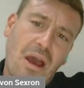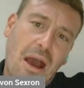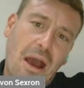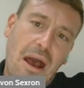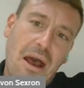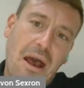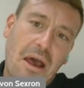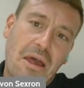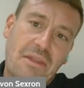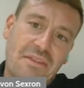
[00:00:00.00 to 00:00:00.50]

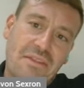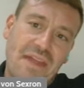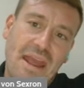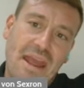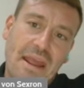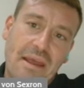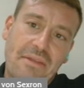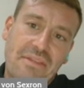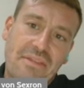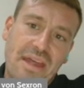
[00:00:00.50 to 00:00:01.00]

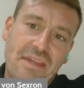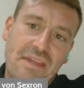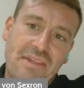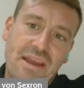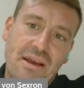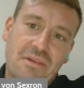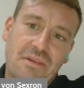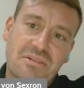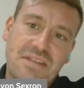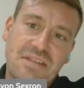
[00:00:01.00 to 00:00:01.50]

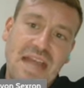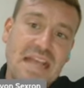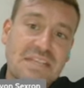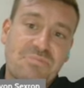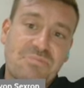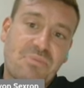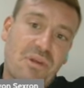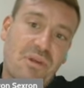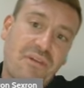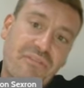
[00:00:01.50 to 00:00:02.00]
They are
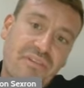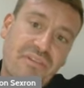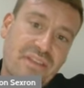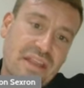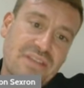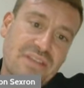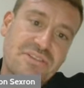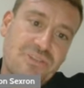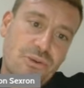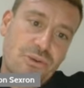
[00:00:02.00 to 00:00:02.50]
desperate for
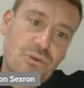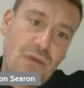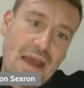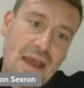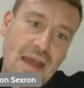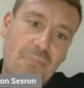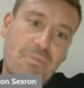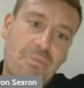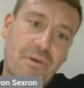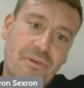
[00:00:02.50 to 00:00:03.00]
this to
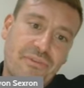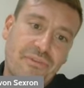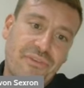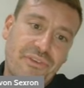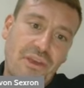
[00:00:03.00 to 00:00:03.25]
happen.